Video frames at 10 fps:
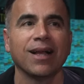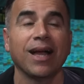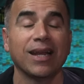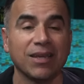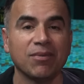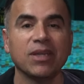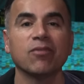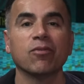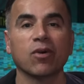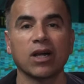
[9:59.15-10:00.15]
an
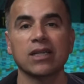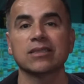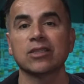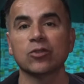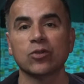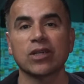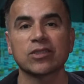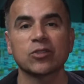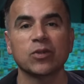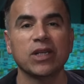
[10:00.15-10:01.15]
EV for us in
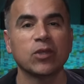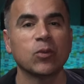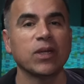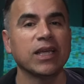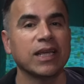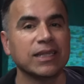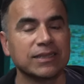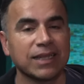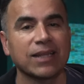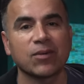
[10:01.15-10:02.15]
2023
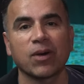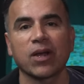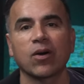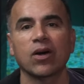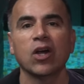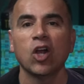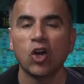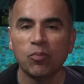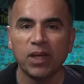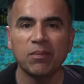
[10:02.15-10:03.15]
is not the right car.
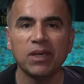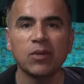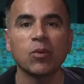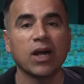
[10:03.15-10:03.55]
Or maybe we're